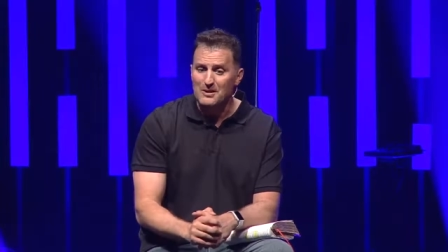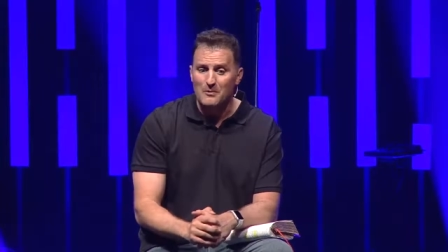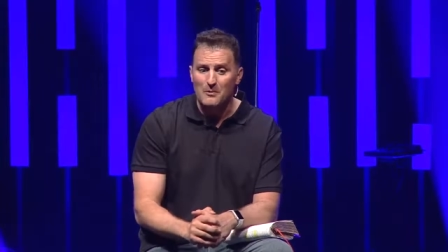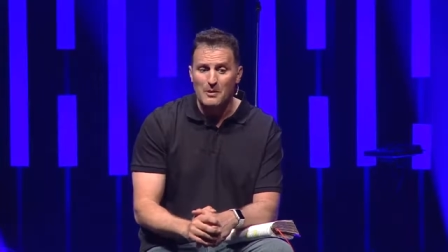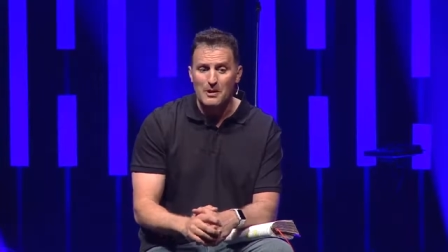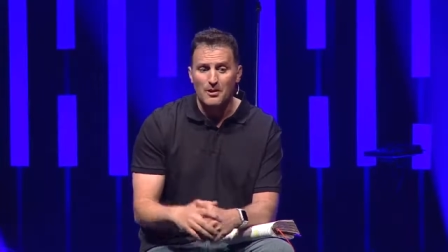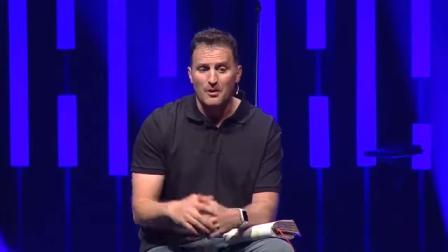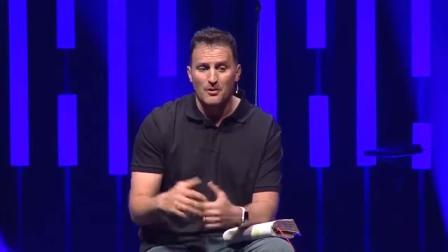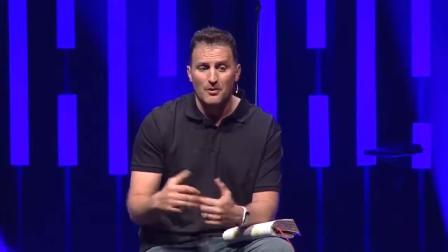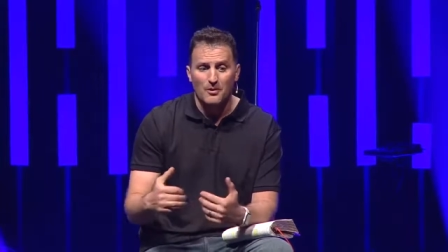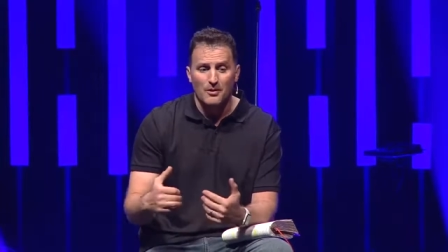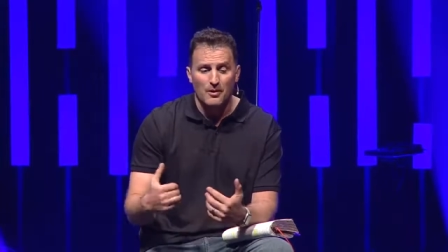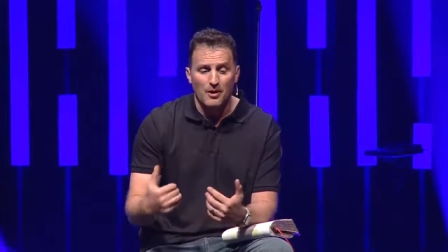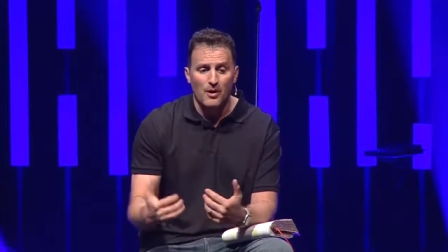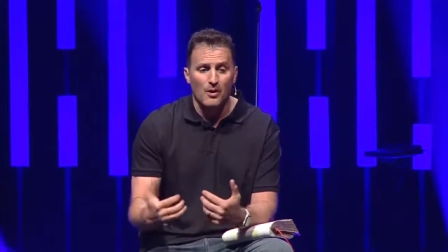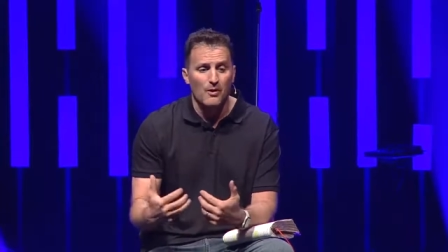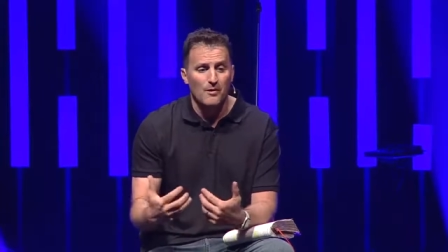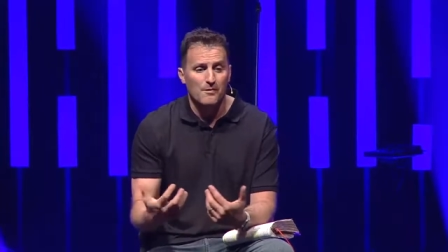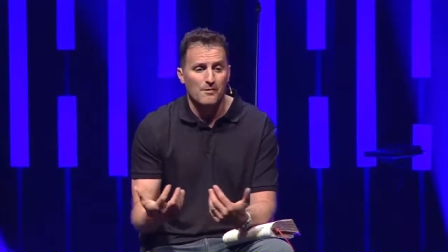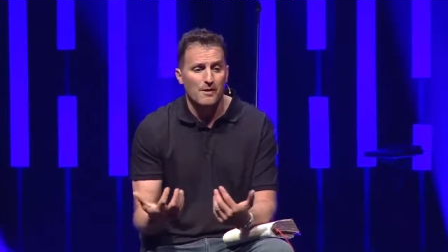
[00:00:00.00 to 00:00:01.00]
then we don't
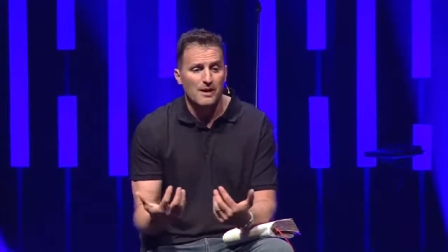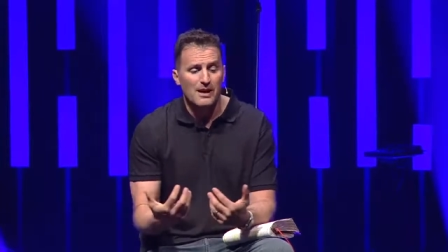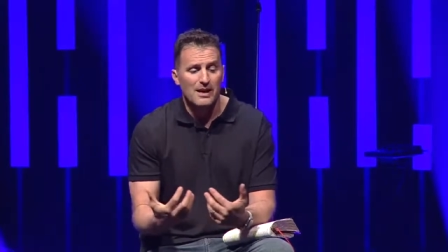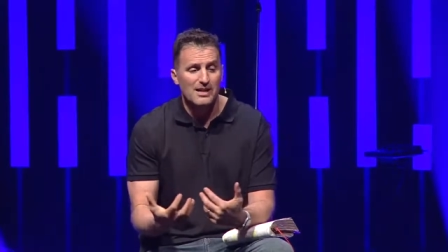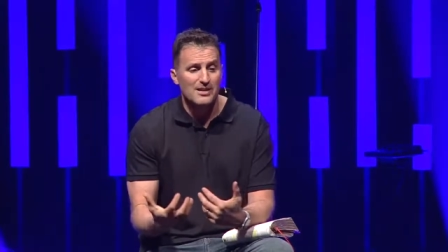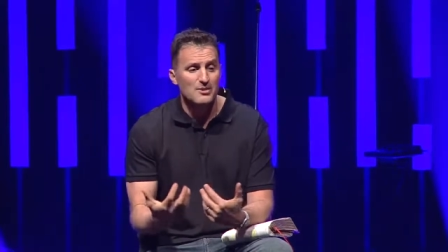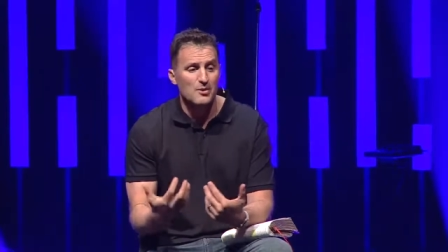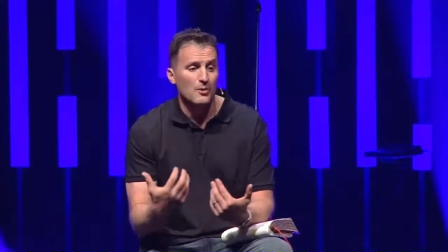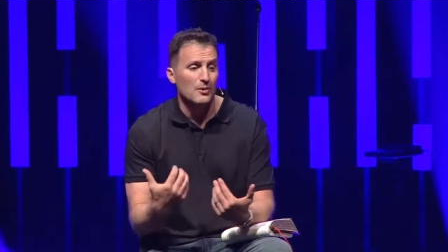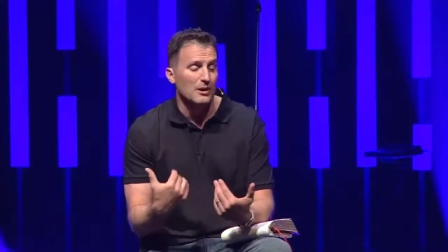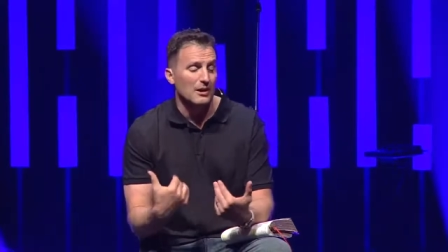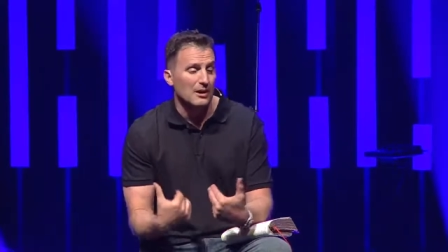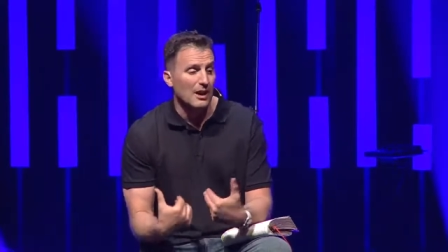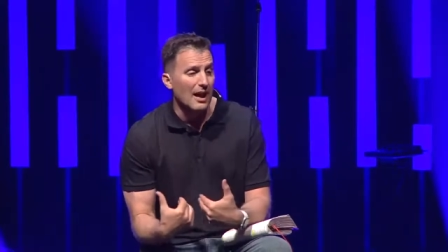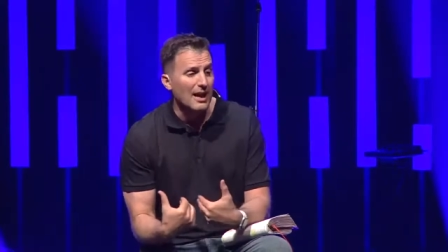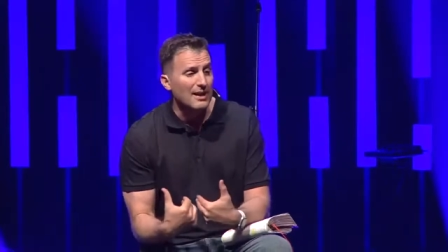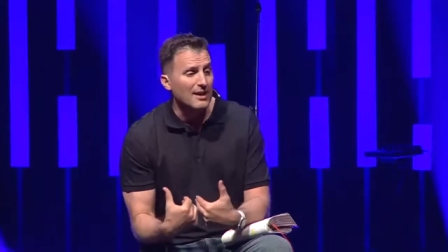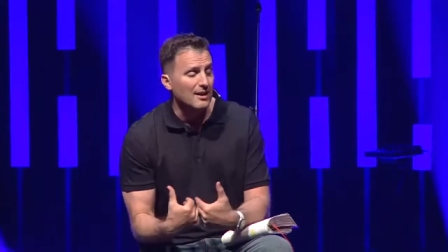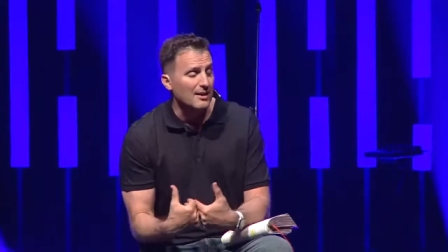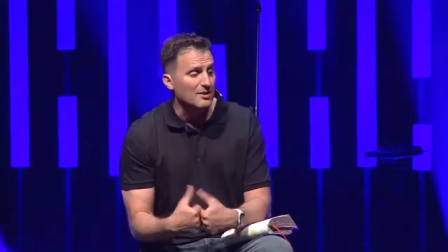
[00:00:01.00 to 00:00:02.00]
know if he's going to
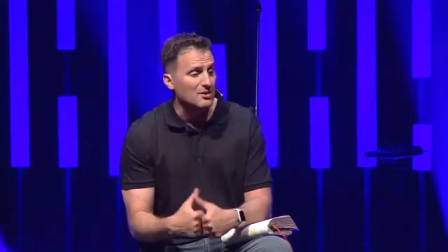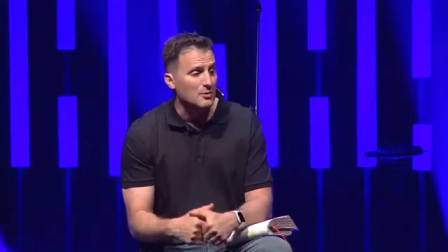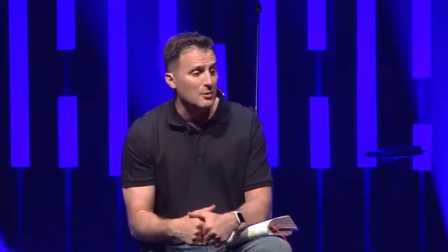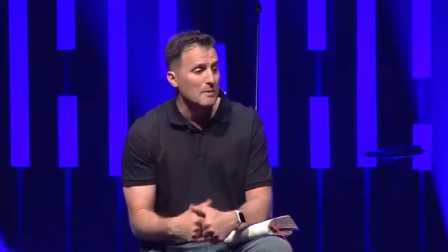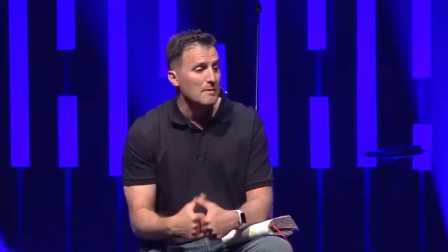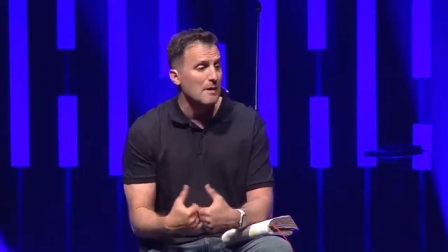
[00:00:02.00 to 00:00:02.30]
like us.